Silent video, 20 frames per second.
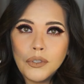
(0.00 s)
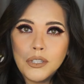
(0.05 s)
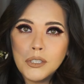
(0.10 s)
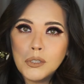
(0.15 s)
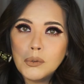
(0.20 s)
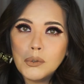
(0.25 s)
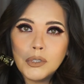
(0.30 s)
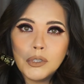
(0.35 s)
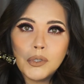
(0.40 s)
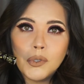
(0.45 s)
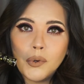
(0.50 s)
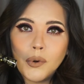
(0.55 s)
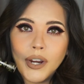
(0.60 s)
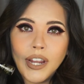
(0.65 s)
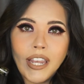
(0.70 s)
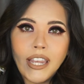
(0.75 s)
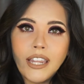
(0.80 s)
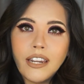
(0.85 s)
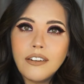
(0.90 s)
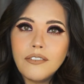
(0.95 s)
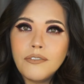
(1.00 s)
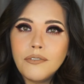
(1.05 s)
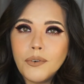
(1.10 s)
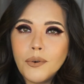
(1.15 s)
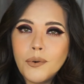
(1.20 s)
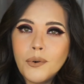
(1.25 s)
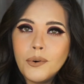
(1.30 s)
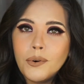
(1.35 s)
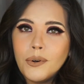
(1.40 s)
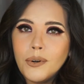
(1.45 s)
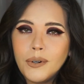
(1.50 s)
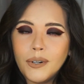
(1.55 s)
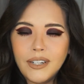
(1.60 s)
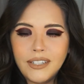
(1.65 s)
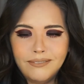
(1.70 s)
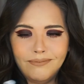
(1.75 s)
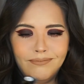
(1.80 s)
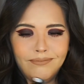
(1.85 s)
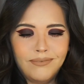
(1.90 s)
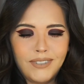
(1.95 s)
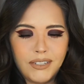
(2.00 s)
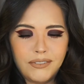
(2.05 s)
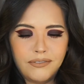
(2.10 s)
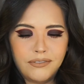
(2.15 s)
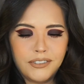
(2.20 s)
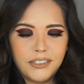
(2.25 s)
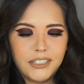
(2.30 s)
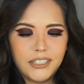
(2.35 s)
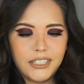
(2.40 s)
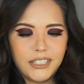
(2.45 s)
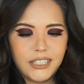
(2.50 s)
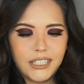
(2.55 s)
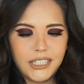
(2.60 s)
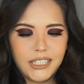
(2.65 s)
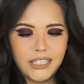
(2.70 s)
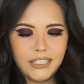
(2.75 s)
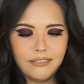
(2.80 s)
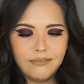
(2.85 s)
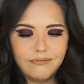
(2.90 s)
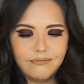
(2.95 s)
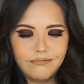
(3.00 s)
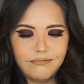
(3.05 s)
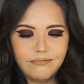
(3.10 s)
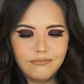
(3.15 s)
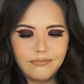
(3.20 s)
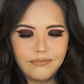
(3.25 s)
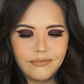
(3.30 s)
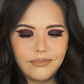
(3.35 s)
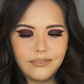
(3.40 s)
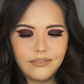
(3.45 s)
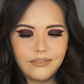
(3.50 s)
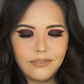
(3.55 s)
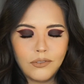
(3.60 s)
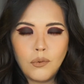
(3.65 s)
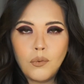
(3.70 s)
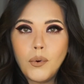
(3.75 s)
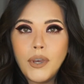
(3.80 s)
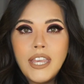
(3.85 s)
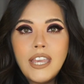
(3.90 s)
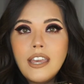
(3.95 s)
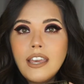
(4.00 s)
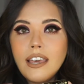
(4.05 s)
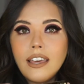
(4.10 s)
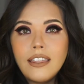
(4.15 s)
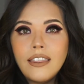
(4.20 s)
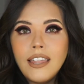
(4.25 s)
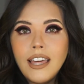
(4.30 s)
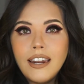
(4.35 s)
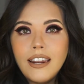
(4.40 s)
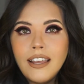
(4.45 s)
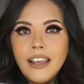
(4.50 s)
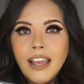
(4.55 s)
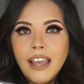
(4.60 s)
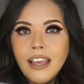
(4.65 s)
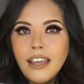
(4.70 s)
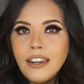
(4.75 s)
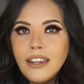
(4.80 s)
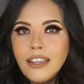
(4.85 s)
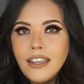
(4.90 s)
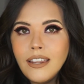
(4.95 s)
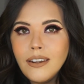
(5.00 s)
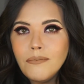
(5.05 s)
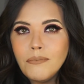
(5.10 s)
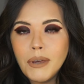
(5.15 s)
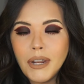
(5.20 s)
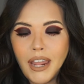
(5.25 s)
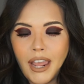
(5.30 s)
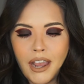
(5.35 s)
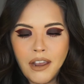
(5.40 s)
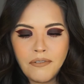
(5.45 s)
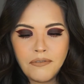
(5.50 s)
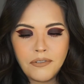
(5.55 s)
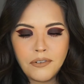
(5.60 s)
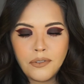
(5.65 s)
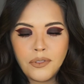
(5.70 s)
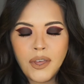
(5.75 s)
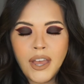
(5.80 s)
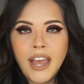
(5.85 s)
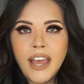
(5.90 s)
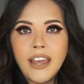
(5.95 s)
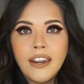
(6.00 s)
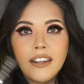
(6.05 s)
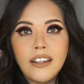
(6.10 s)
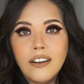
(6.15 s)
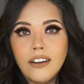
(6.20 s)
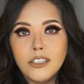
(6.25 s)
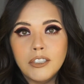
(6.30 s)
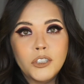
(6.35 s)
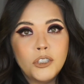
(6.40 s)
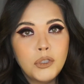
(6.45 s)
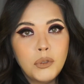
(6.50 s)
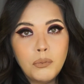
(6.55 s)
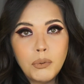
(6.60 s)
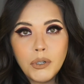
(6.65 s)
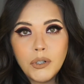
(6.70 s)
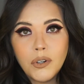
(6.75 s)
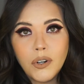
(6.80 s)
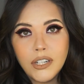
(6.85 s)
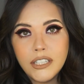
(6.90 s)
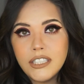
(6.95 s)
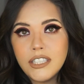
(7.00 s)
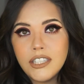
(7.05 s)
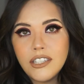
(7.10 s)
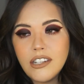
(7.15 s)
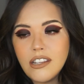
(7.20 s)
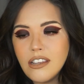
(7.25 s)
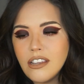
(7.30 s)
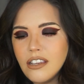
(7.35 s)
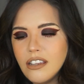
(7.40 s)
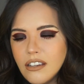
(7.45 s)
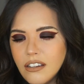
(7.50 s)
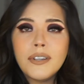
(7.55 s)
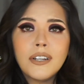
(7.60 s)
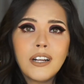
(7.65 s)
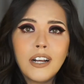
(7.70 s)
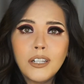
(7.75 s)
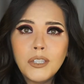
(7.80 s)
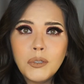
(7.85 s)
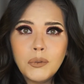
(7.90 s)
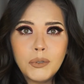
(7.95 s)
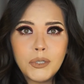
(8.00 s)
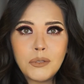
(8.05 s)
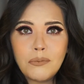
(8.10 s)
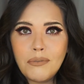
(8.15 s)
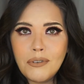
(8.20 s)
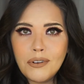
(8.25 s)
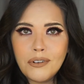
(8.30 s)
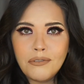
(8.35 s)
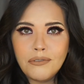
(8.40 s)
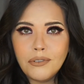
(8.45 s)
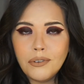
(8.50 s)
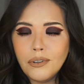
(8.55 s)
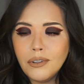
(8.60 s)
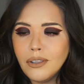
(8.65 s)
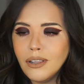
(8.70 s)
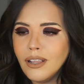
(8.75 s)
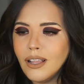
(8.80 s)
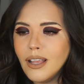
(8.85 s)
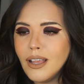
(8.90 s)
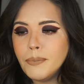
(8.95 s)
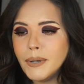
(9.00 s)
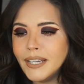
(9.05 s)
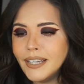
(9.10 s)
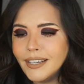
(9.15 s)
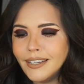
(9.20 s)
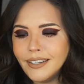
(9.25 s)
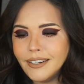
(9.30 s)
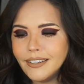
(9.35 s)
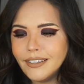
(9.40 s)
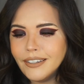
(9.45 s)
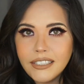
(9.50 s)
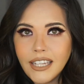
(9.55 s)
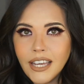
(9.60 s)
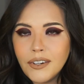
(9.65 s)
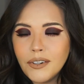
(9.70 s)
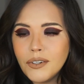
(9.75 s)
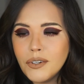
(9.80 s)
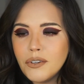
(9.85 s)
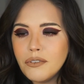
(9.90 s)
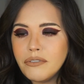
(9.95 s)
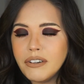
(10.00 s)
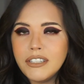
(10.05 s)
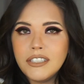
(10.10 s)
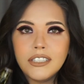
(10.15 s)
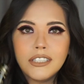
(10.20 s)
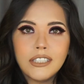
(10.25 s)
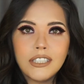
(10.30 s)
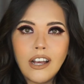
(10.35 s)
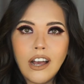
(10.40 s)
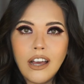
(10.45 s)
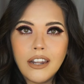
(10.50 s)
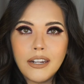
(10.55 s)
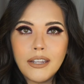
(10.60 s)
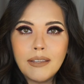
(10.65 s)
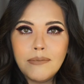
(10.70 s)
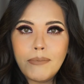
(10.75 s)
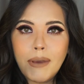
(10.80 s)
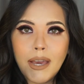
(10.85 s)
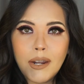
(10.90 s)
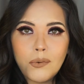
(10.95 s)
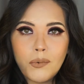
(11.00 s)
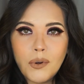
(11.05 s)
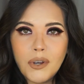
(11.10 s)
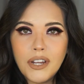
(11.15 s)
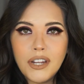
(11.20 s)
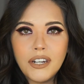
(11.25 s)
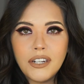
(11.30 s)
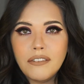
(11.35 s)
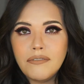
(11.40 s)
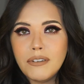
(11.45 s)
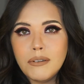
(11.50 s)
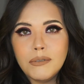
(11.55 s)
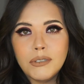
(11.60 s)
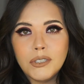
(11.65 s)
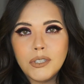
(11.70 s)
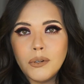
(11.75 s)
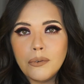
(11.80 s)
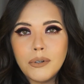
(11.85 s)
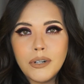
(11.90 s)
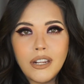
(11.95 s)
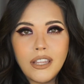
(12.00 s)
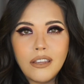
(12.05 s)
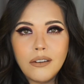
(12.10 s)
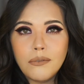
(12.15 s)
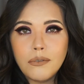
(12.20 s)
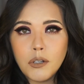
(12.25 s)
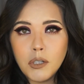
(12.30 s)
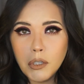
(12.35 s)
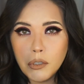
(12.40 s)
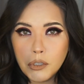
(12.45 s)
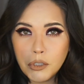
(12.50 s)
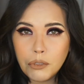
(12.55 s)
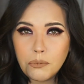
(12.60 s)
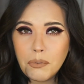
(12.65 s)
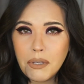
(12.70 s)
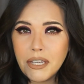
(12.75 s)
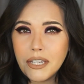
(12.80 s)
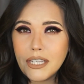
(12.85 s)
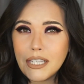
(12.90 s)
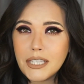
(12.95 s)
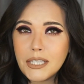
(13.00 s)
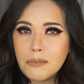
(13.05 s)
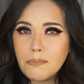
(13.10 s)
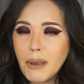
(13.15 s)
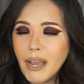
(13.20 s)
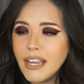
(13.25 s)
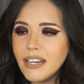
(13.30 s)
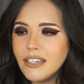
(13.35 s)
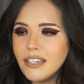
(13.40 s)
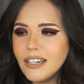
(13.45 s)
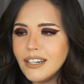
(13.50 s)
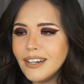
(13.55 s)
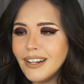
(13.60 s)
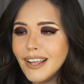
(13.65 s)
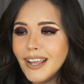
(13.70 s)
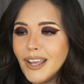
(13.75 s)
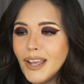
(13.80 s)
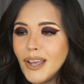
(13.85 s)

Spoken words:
this was great for the first week that I had it, but after that it got super crusty. The color was beautiful, but I don't know if I just got a bad one, if it was already close to being expired,